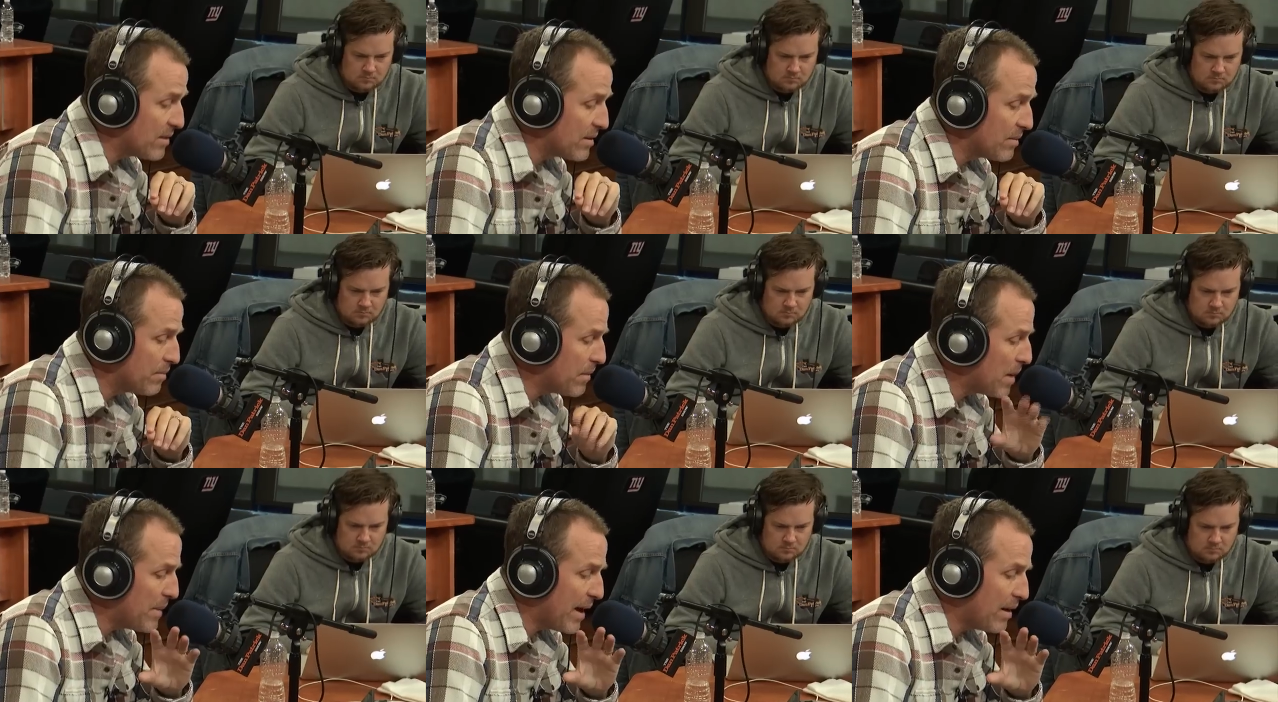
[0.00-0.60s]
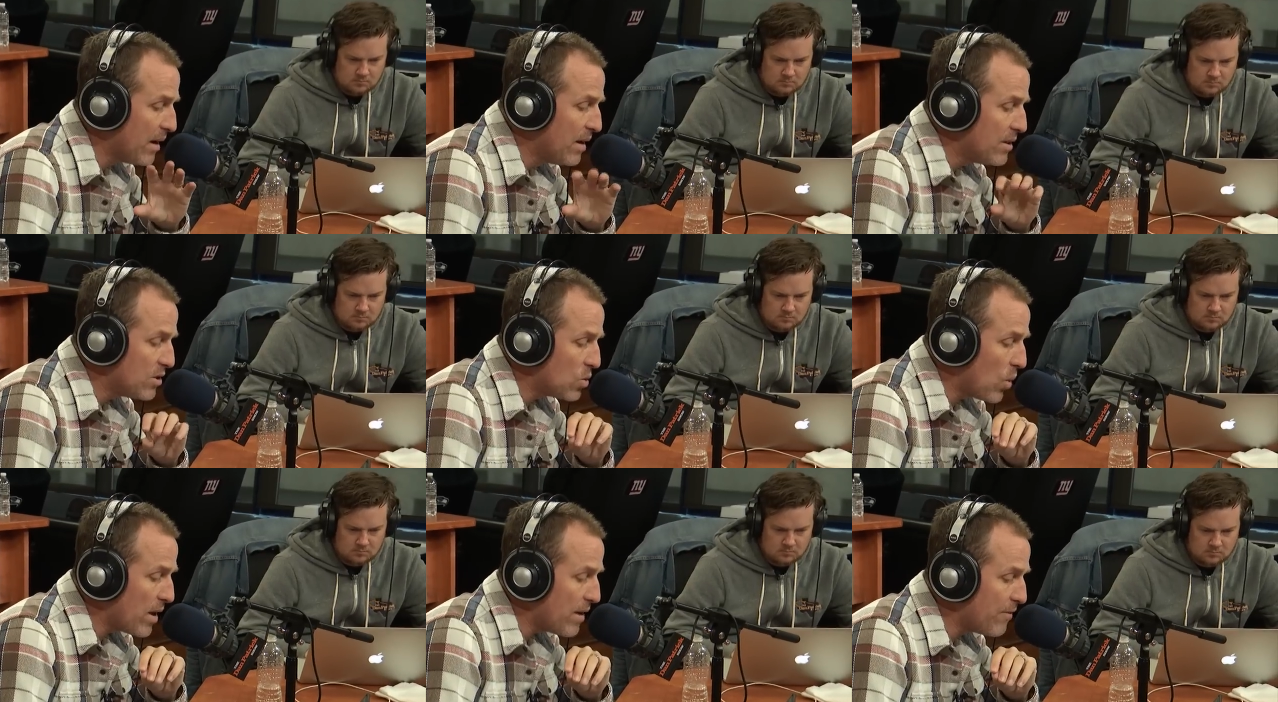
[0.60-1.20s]
Speaker 1: Yeah. My bad.
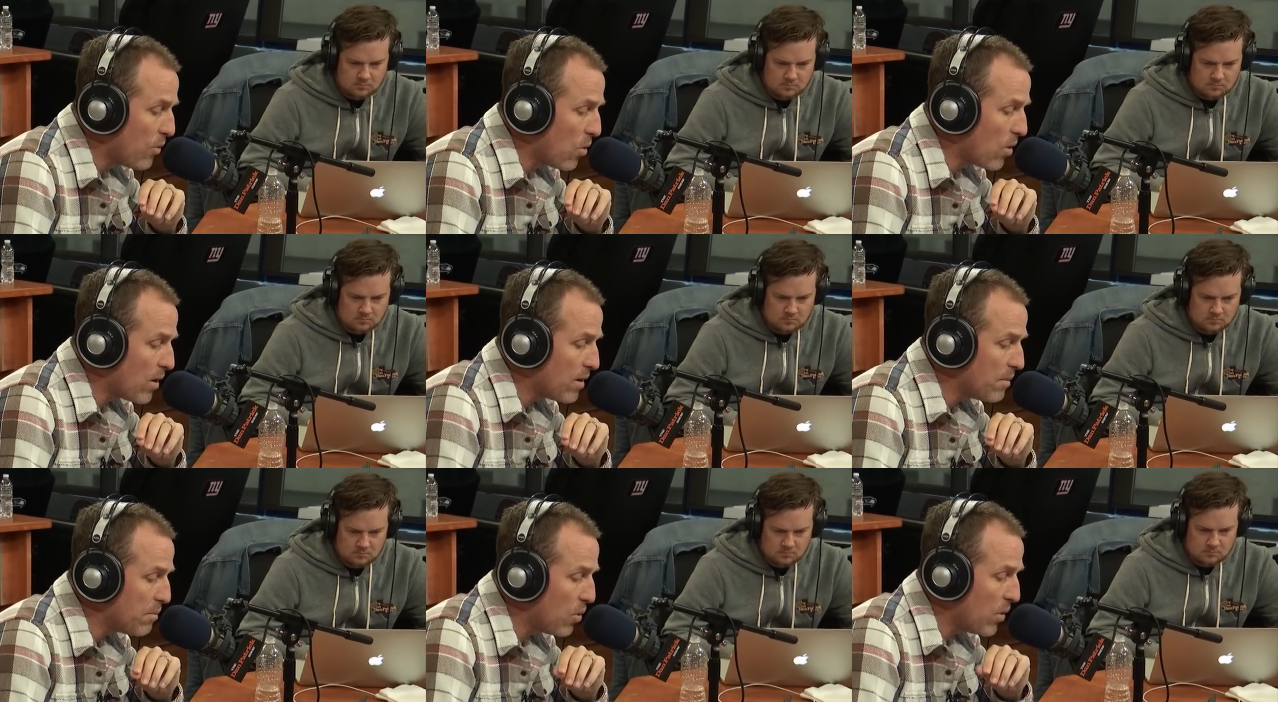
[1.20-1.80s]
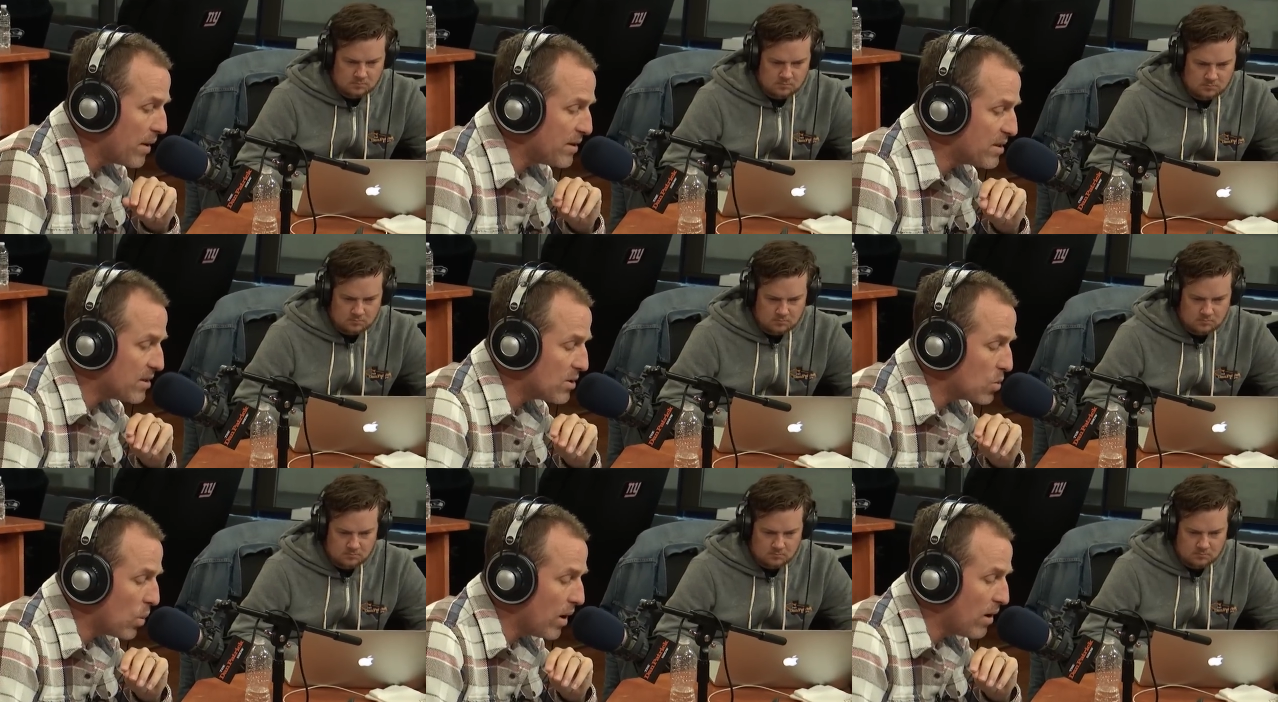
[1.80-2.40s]
24 points,
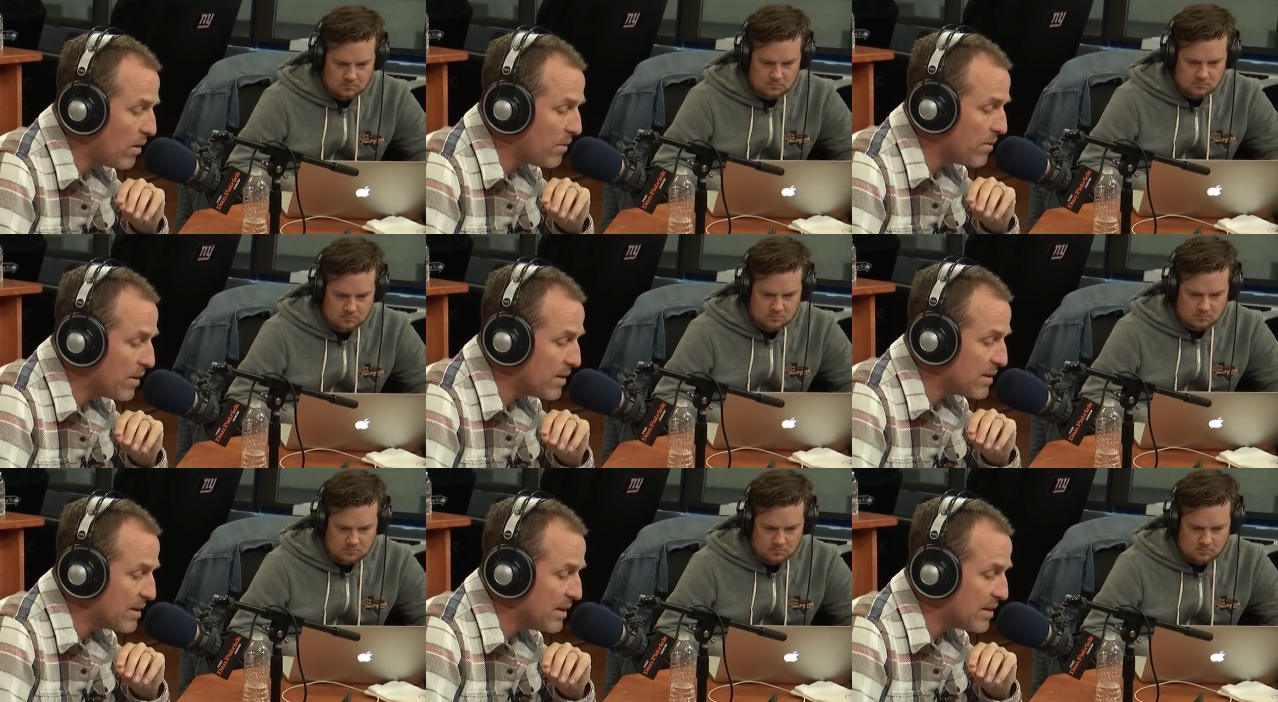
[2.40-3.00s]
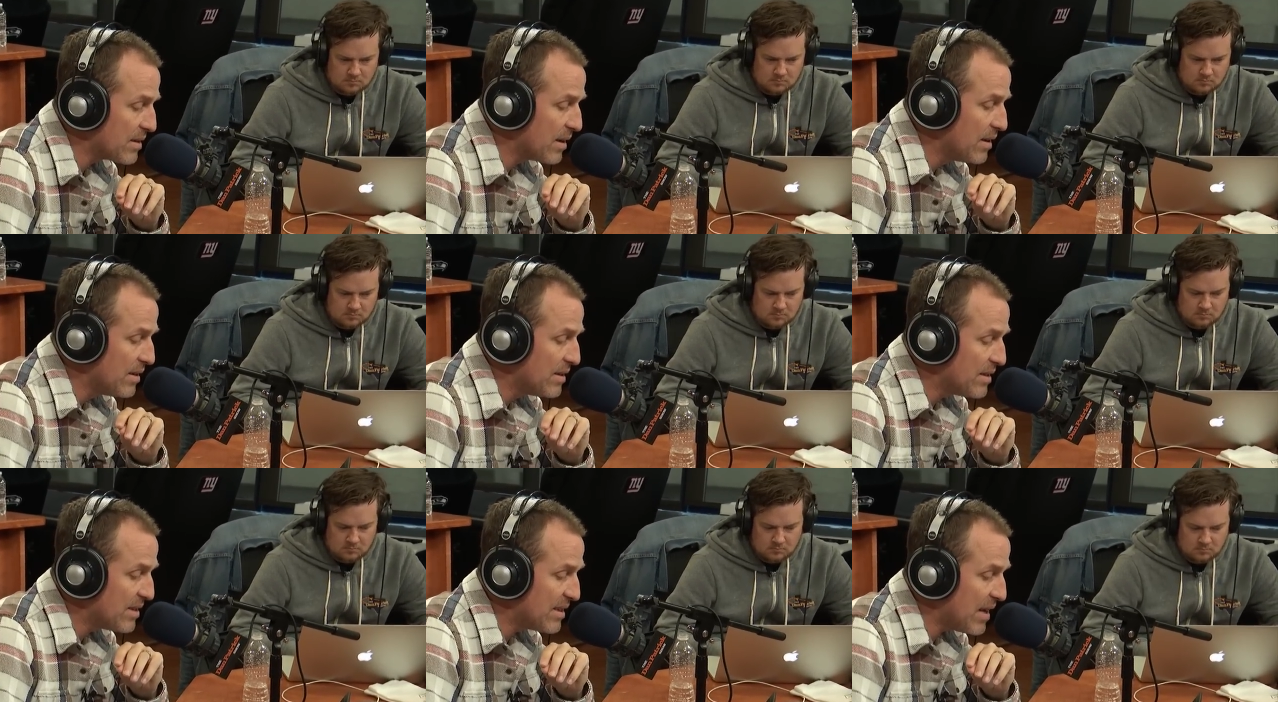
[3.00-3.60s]
12 assists,
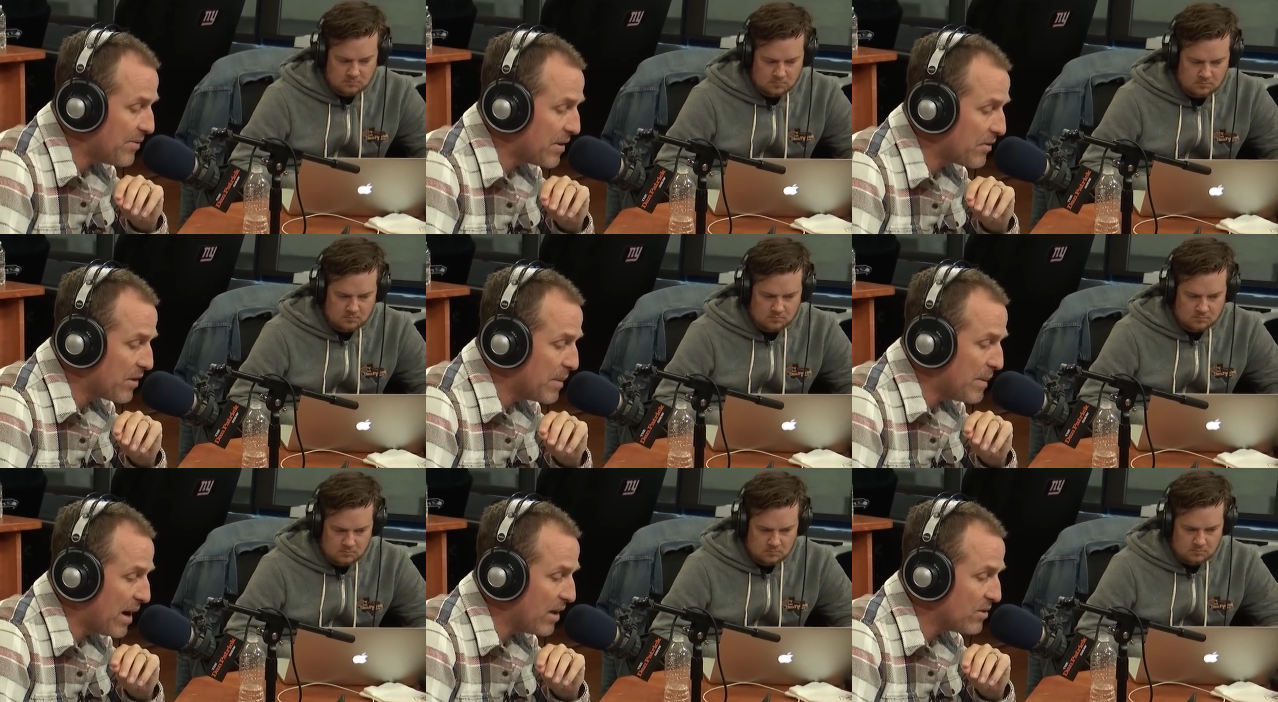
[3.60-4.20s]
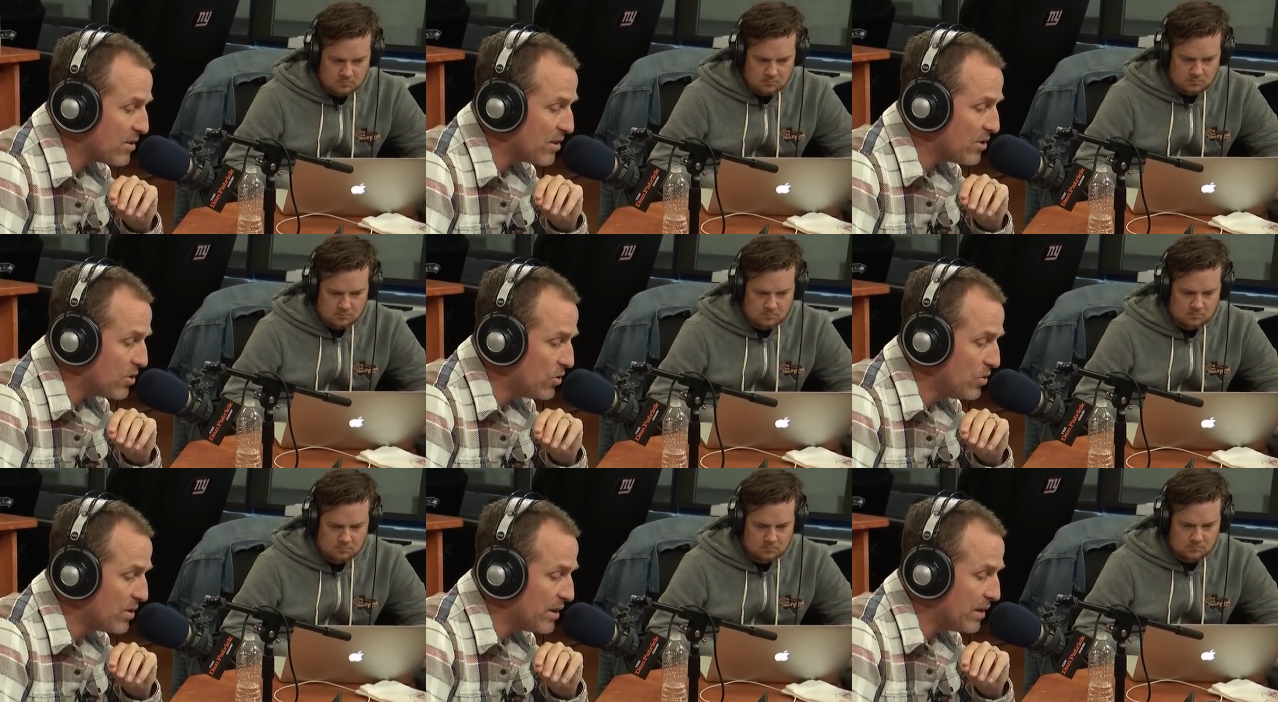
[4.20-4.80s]
seven rebounds,
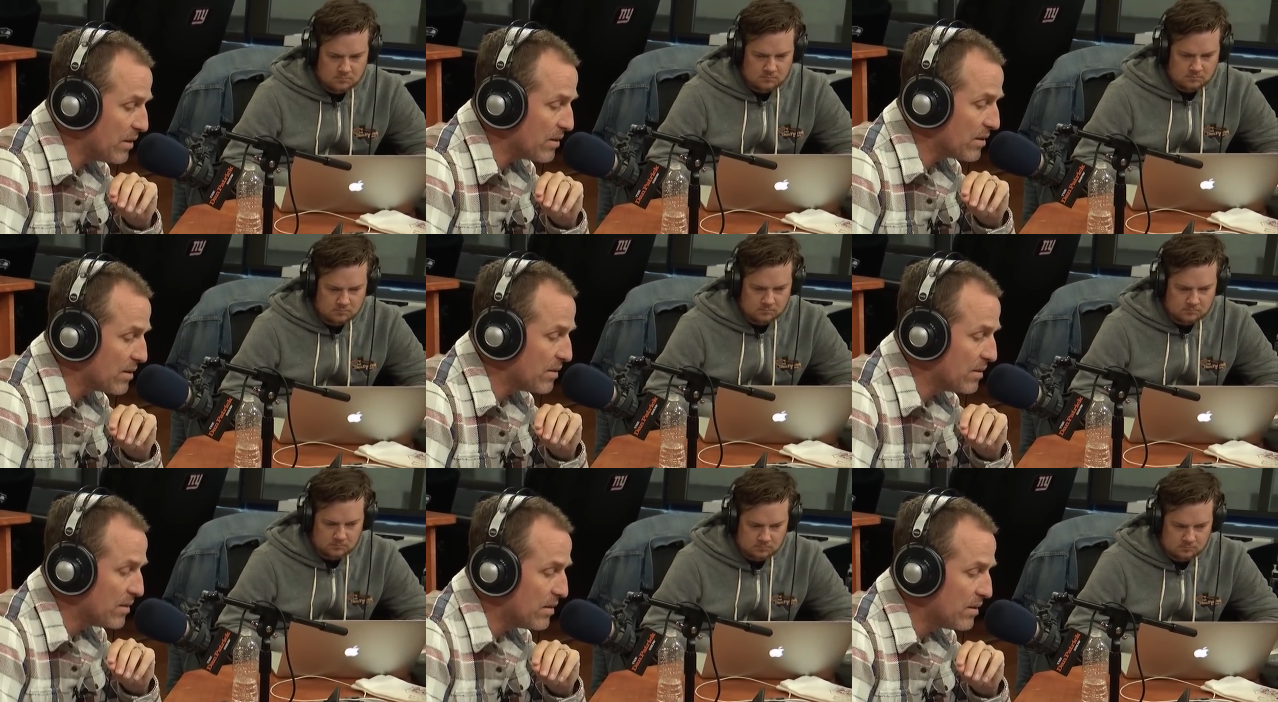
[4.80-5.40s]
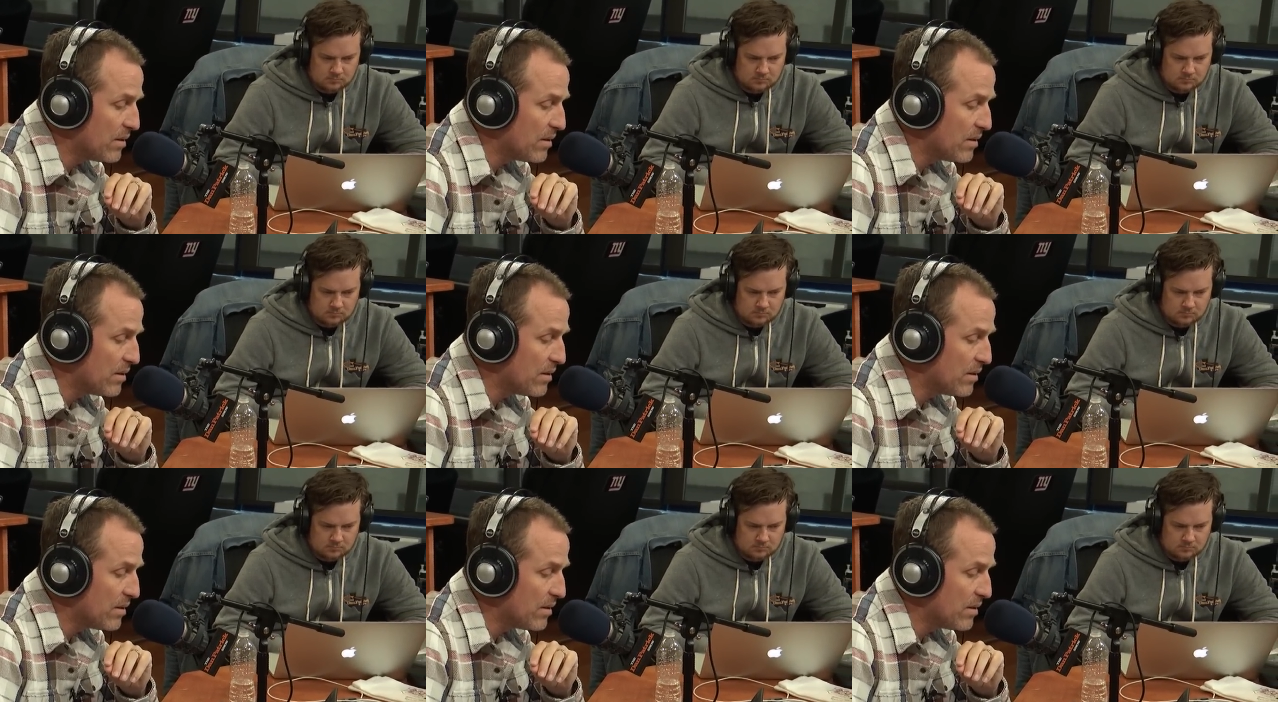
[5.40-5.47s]
two steals. Yeah.